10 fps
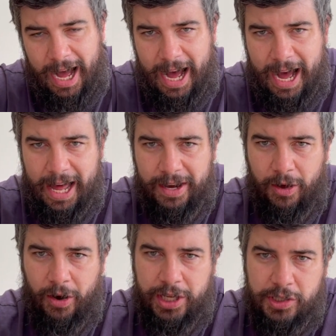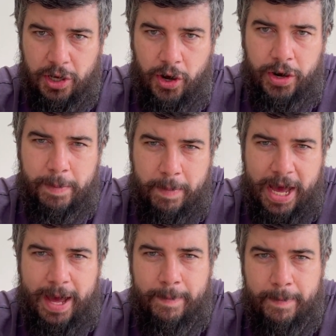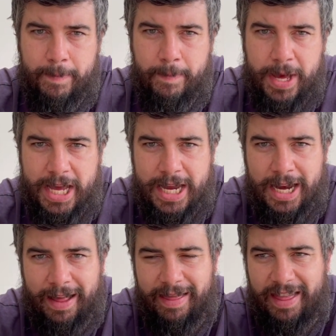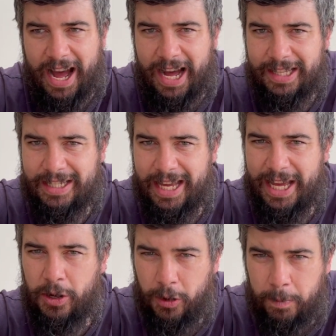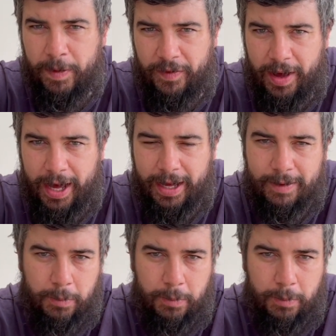and on its own it may mean that it could be fake,